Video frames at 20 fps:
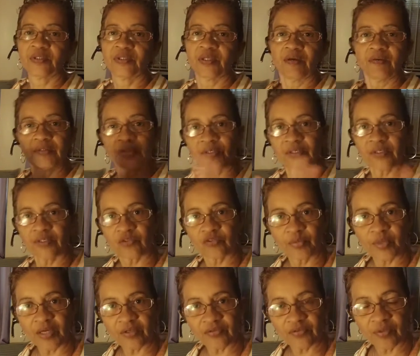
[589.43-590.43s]
Everything is
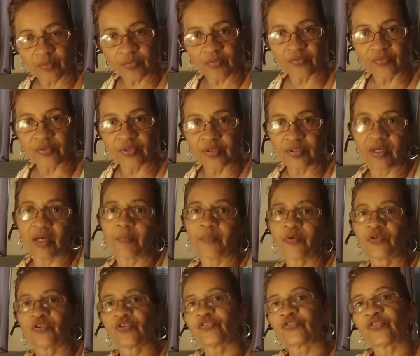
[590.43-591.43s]
boxed up over there. I'm
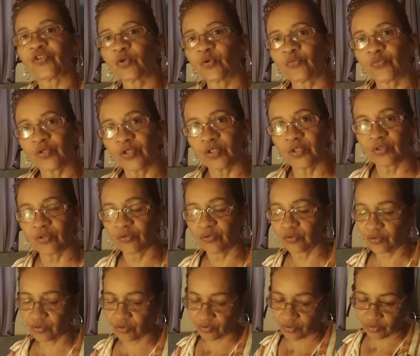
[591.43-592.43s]
gonna stay over here
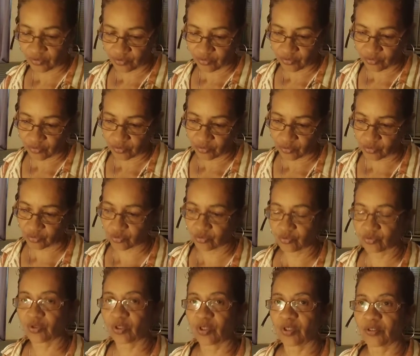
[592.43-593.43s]

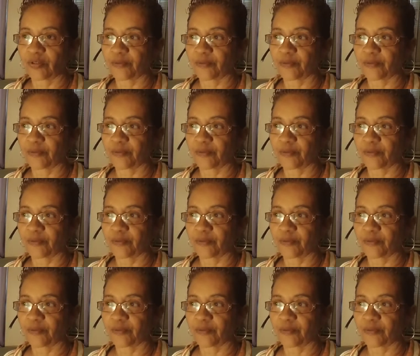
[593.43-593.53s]
to